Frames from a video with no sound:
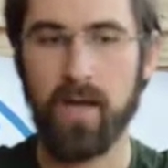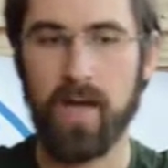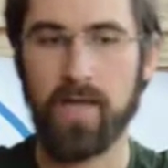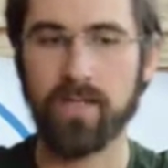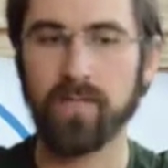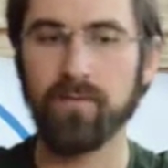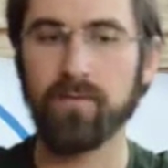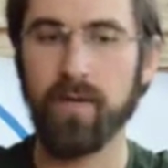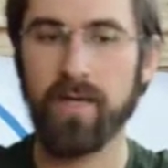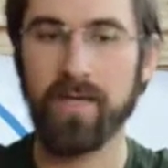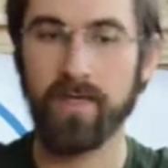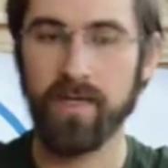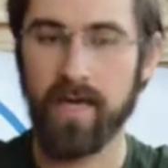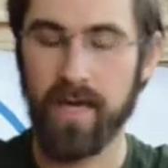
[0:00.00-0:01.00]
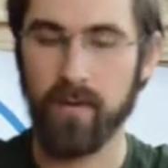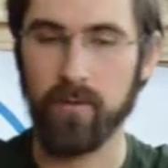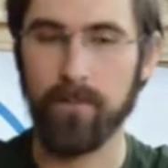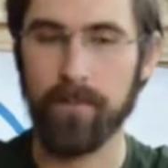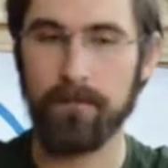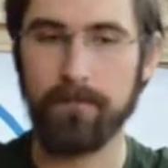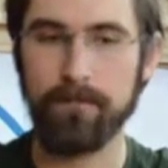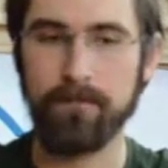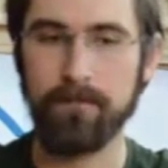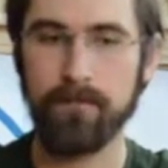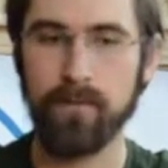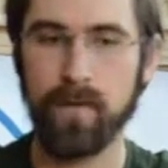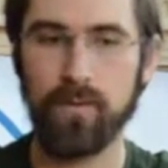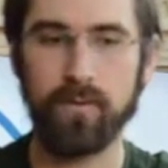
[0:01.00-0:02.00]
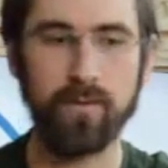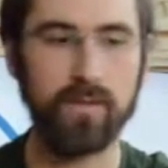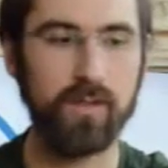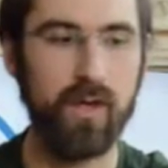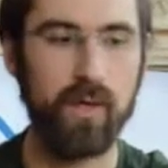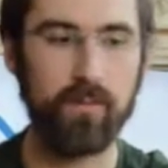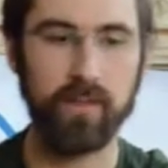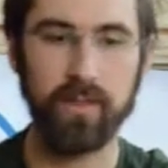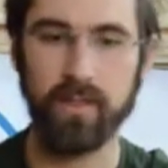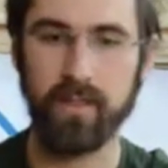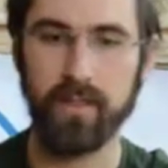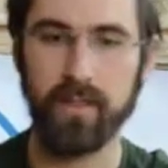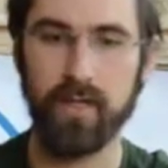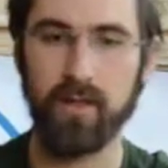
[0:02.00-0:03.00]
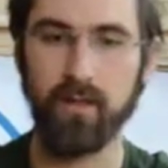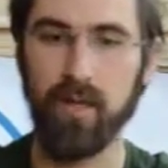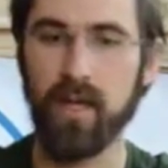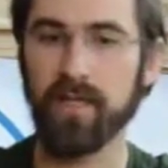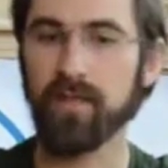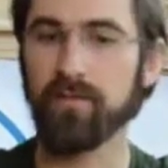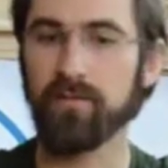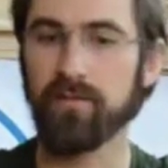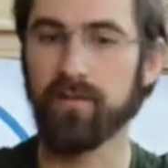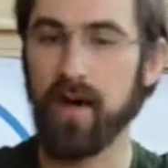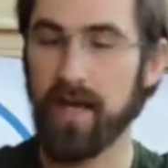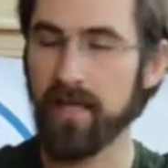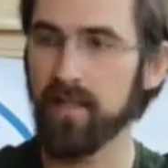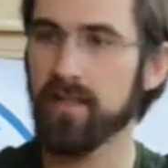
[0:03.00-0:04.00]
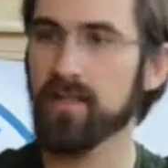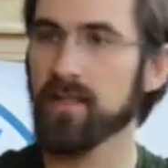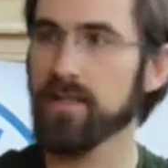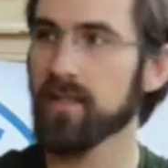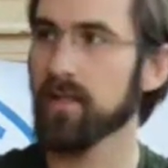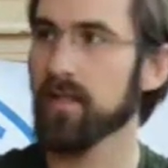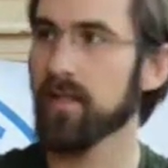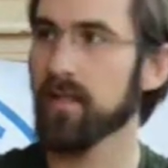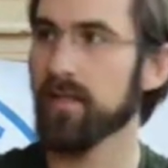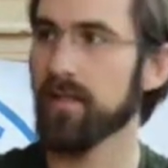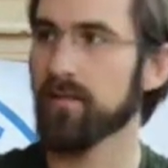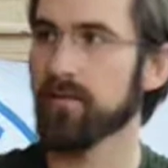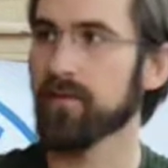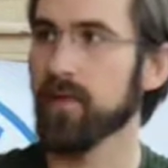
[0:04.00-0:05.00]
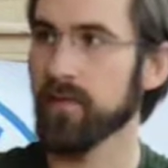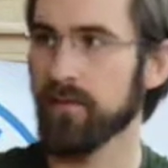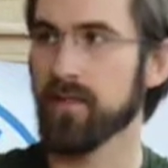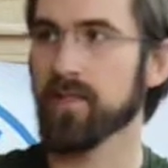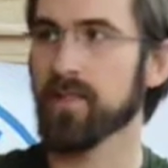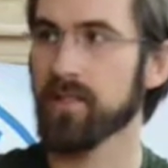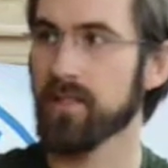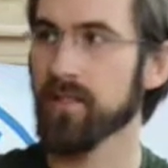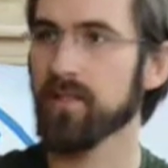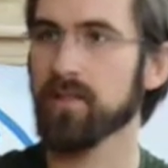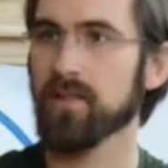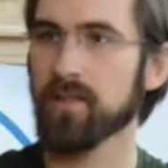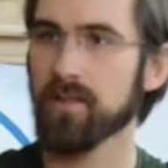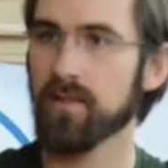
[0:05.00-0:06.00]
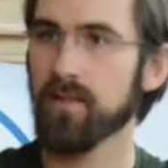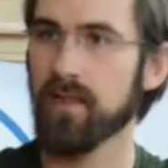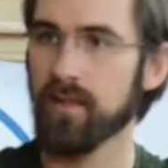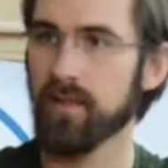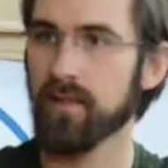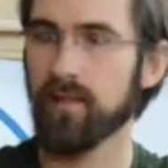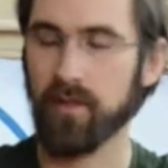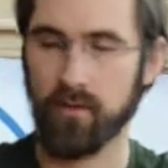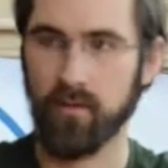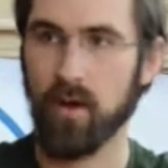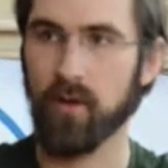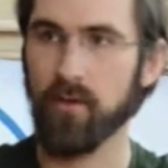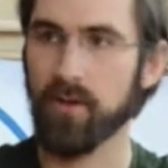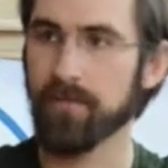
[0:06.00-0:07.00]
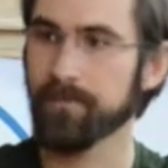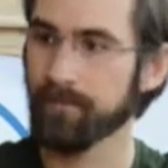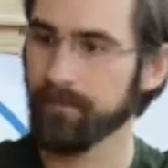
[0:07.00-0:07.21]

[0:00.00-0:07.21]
as of right now, there's not really a lot of violence in front of the scenes in Nicaragua.